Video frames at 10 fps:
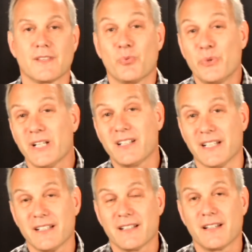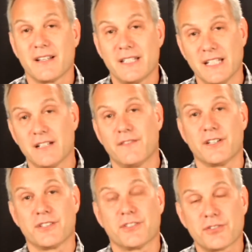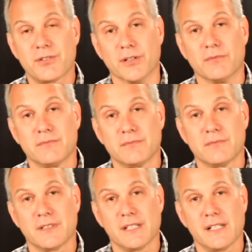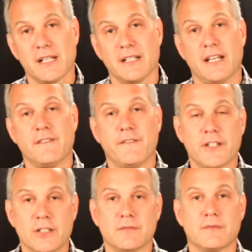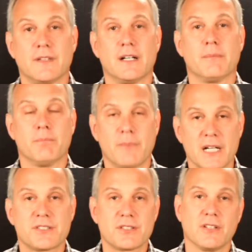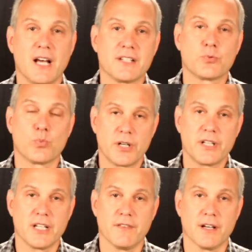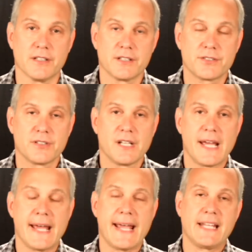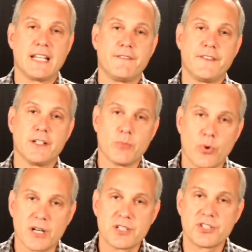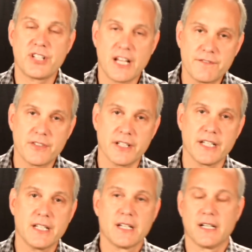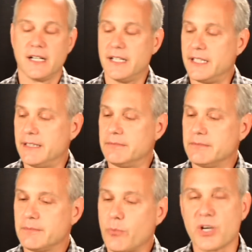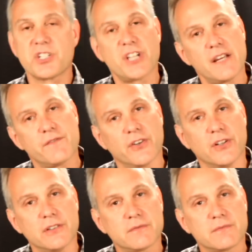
Really, the inverse is true. They feel much less worthy of others, and they feel more shamefully, um, more shameful